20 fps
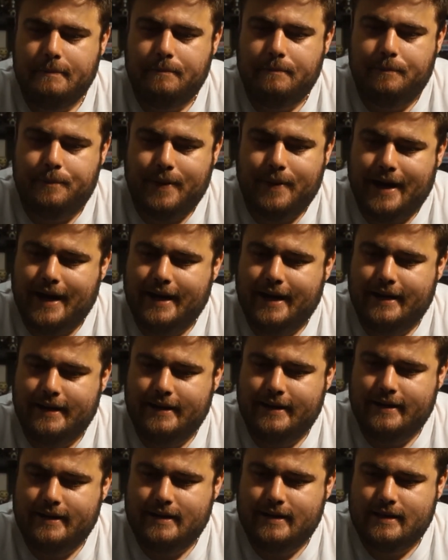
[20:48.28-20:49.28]
But
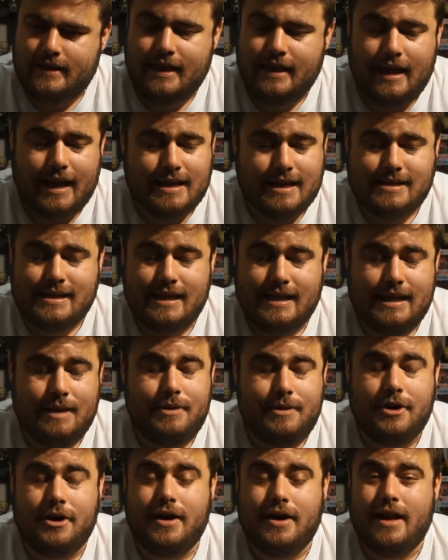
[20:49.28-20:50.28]
like I said,
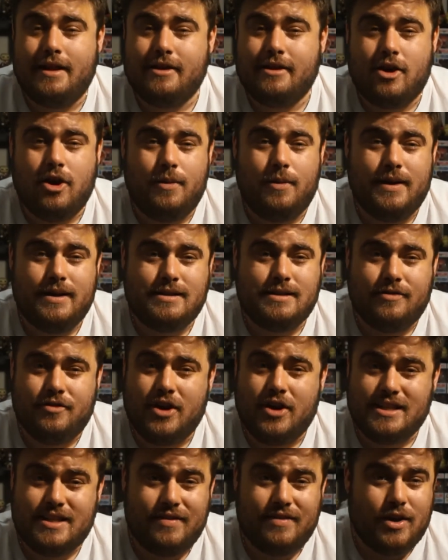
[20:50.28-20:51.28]
let me know down in the comments if
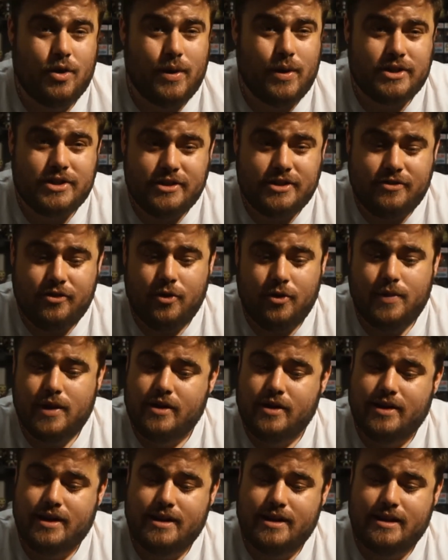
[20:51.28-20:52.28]
you guys have any questions for
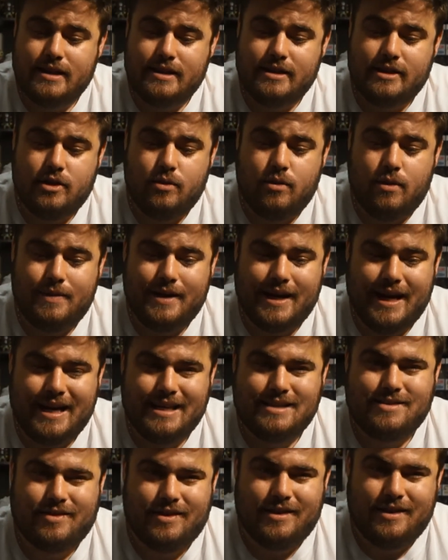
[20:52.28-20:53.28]
me or anything that you want me to
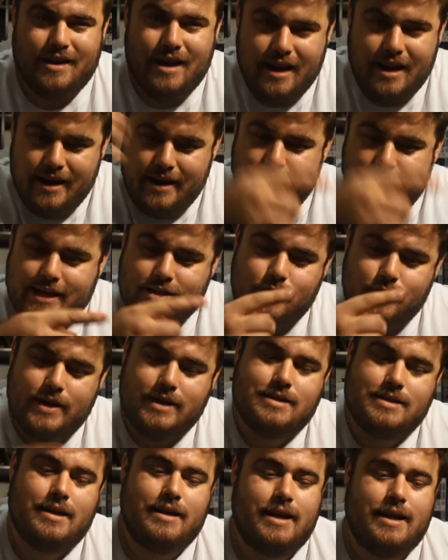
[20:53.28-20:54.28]
answer in next
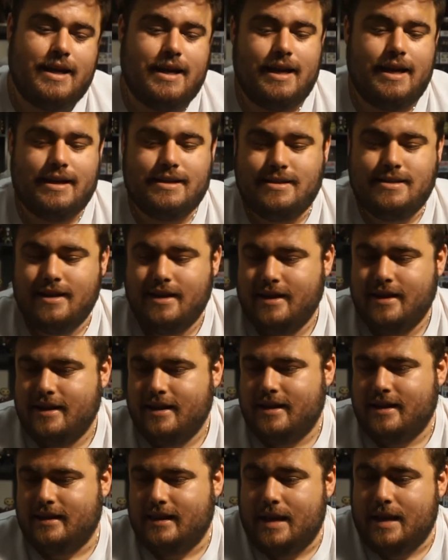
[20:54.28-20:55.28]
week's Sunday kicks.
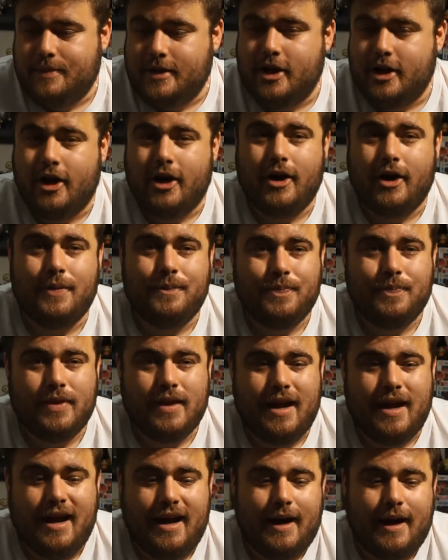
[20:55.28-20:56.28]
Let me know.
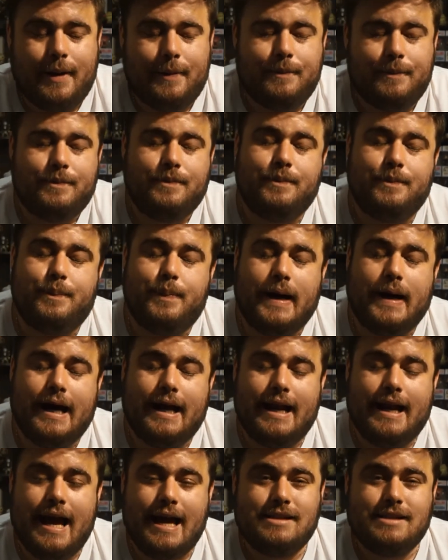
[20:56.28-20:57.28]

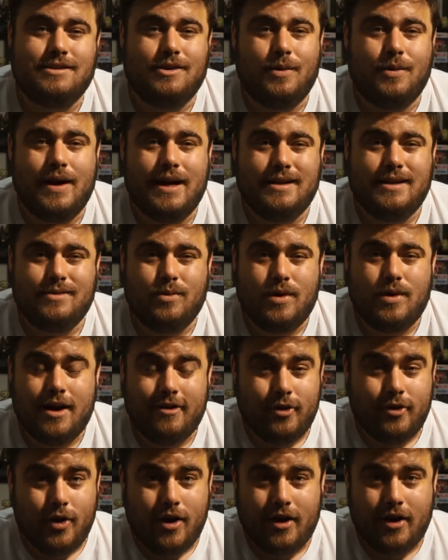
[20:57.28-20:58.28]
But as always,
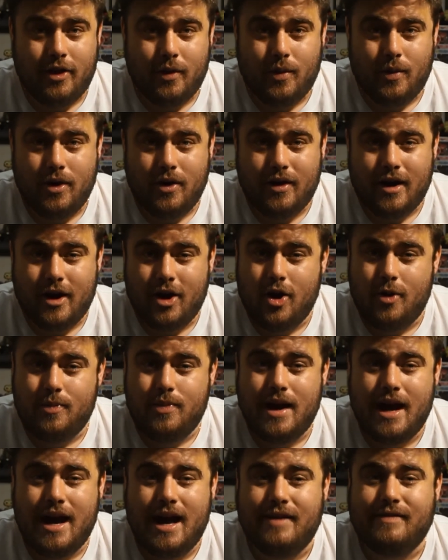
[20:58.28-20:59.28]
wherever you are in the world, I
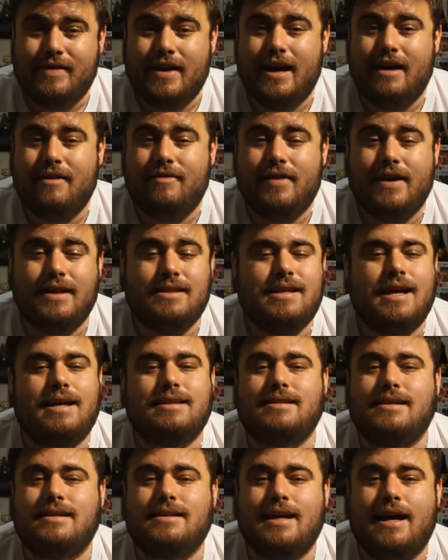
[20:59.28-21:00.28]
hope you have a
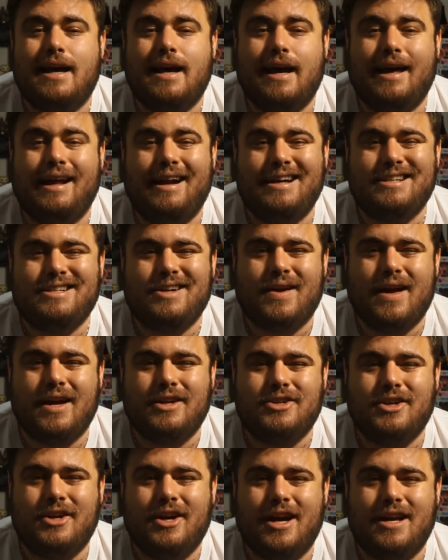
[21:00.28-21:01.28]
fantastic day, and I shall
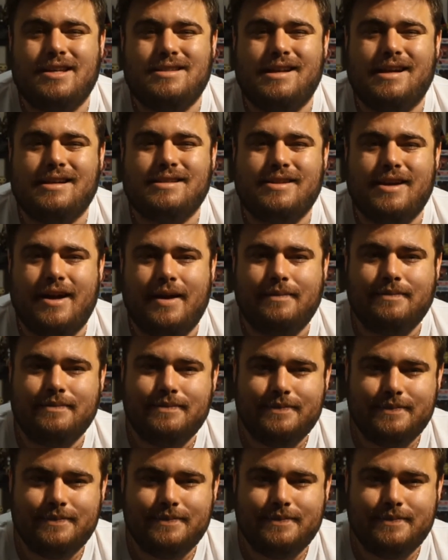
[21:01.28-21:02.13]
catch you guys next time.